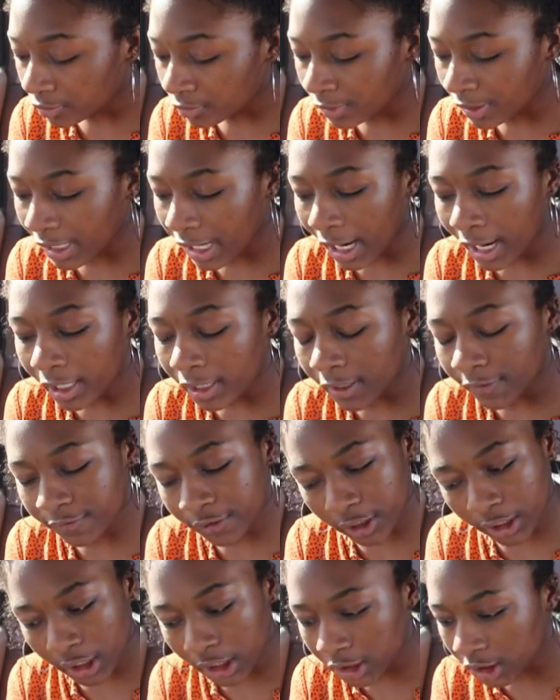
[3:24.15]
Rakai left
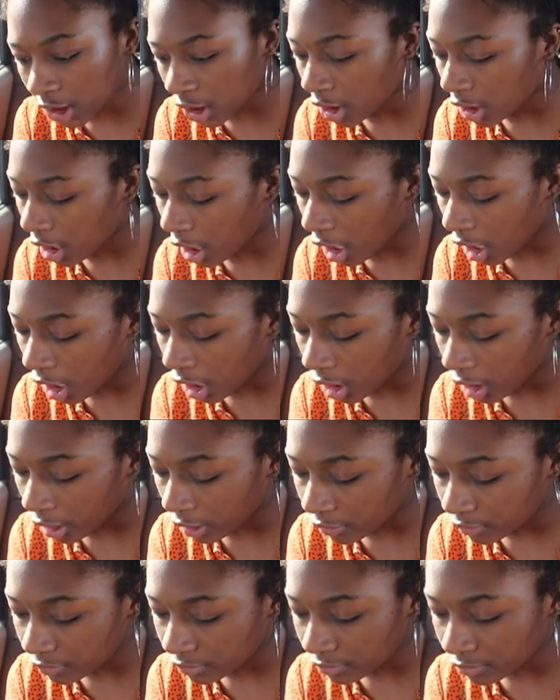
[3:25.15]
her keys in the car.
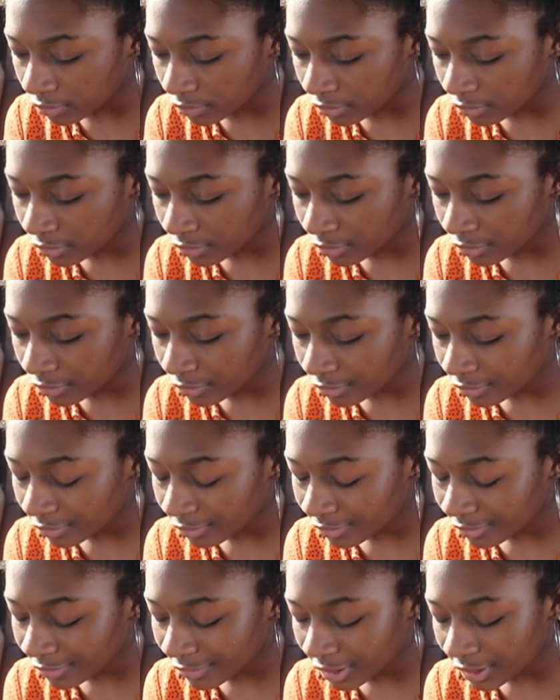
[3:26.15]
Hey.
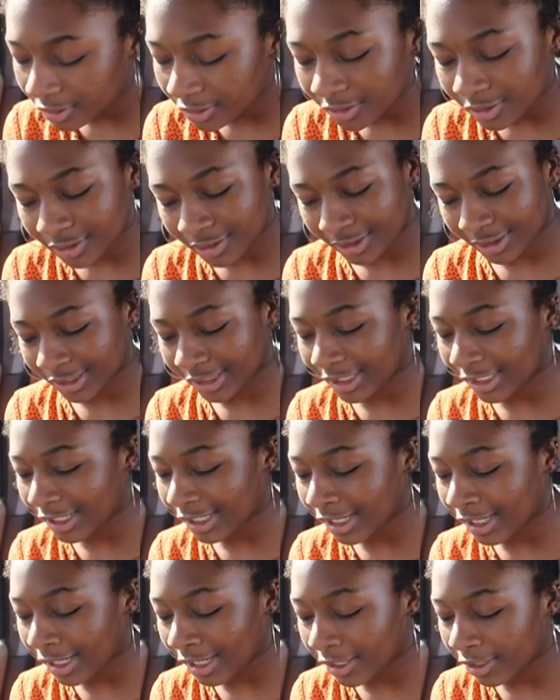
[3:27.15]

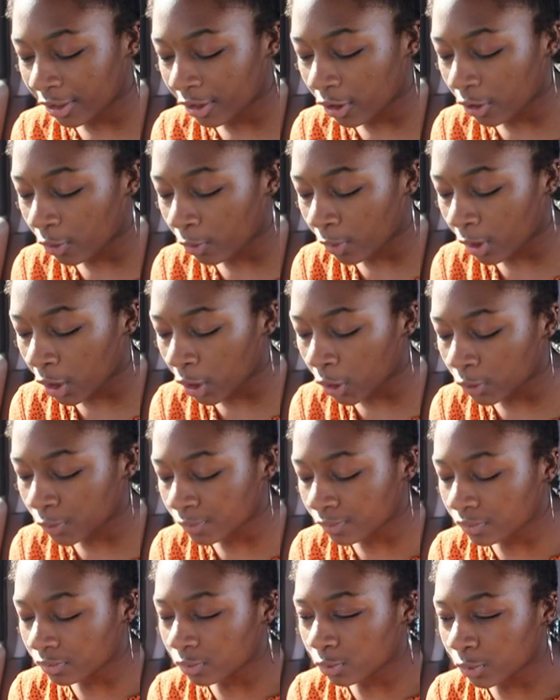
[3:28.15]
Yeah, I know. Well,
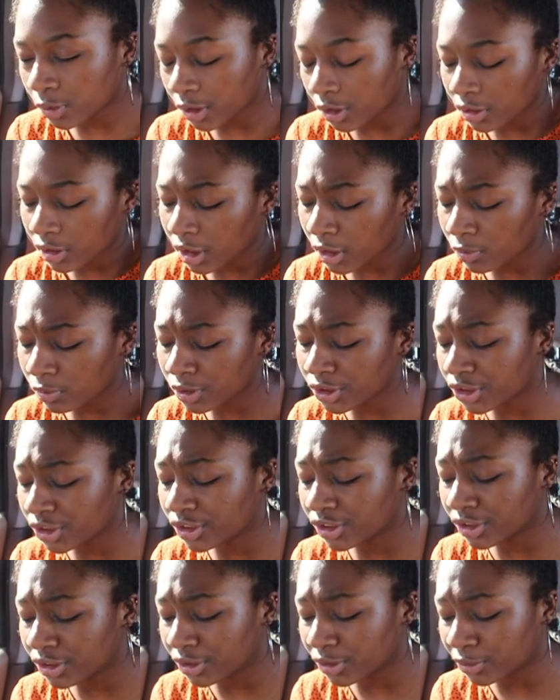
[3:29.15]
what do you think we
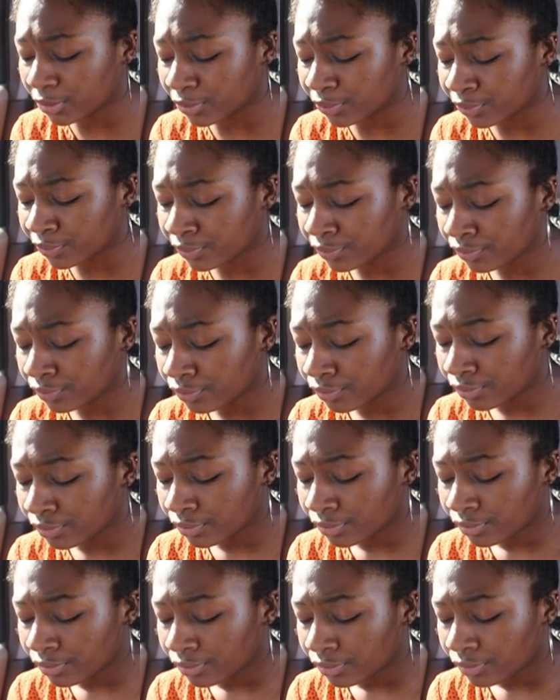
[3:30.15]
should do? Well,
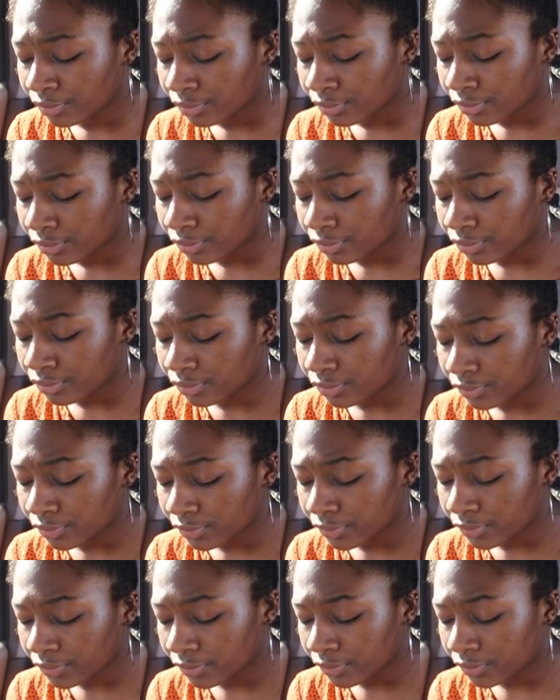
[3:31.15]
in that case, you
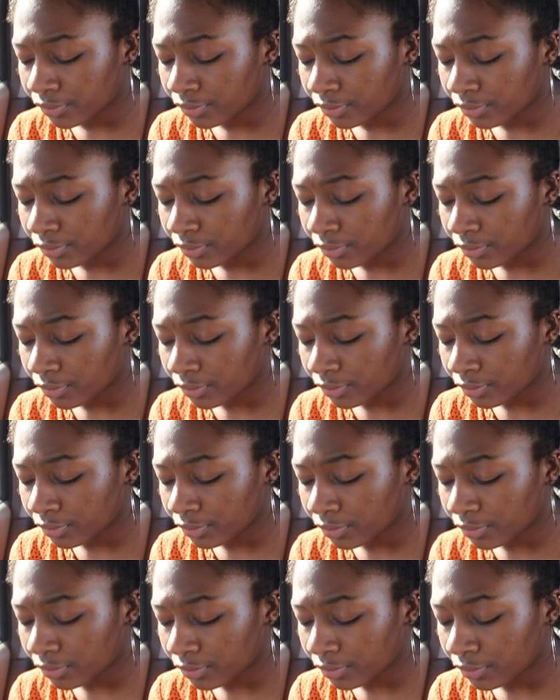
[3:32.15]
guys should just go
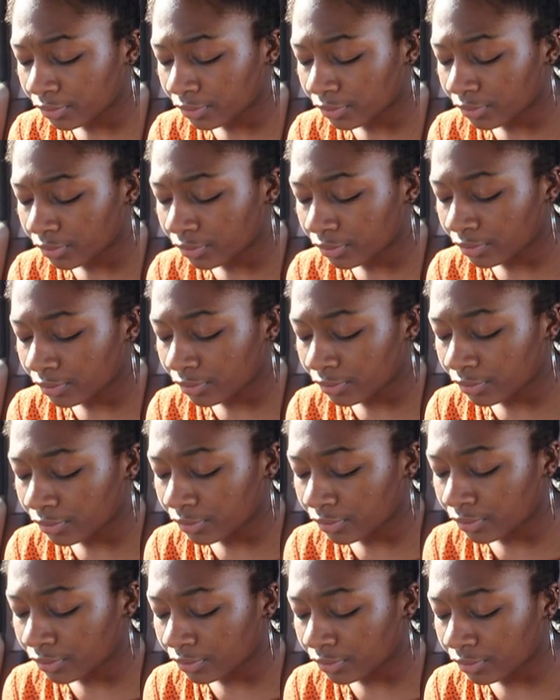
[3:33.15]

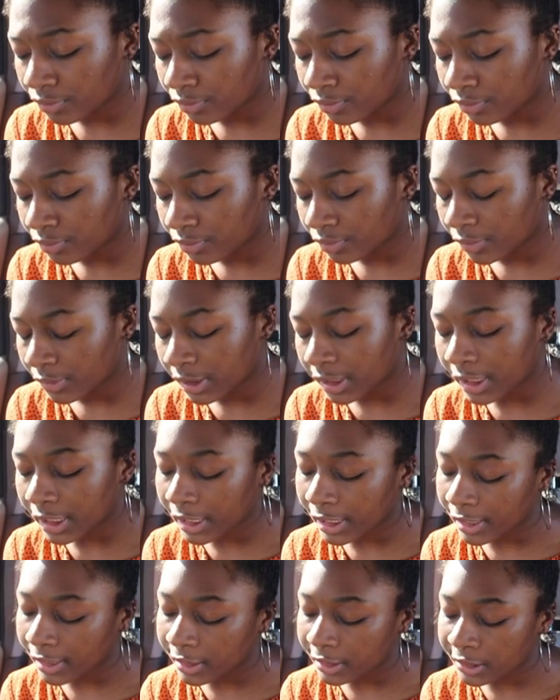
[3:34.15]
stay in Franklin.
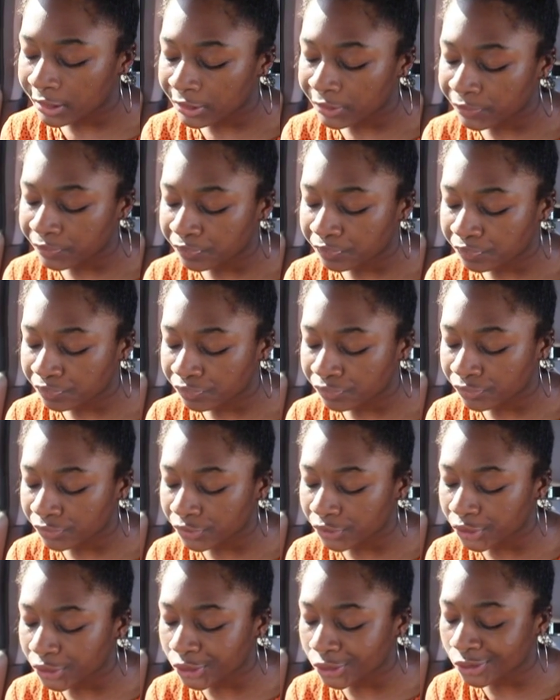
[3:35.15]
Yeah,
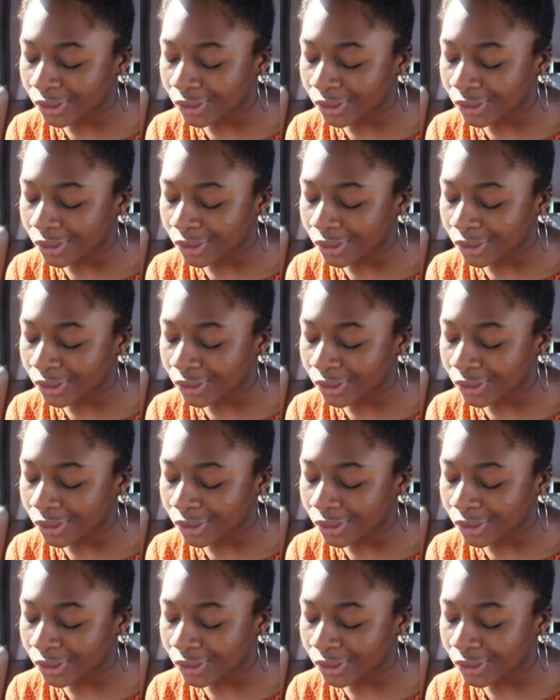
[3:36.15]
true.